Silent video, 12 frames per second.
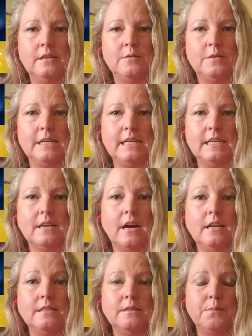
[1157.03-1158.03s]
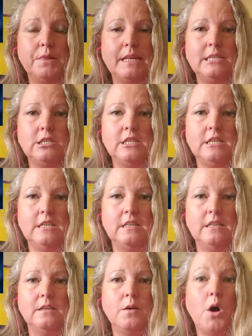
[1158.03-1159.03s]
right?
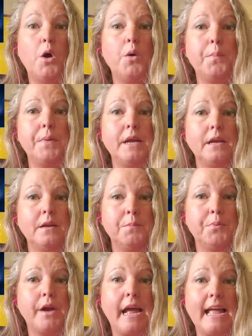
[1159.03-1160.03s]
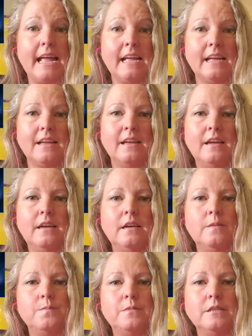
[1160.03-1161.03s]
Contemplation, hoping, praying.
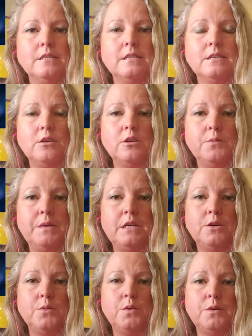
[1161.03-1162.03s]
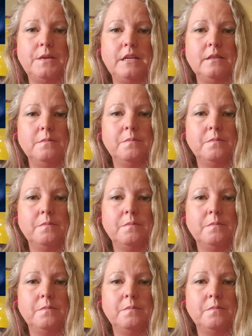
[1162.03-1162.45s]
And this could be your women.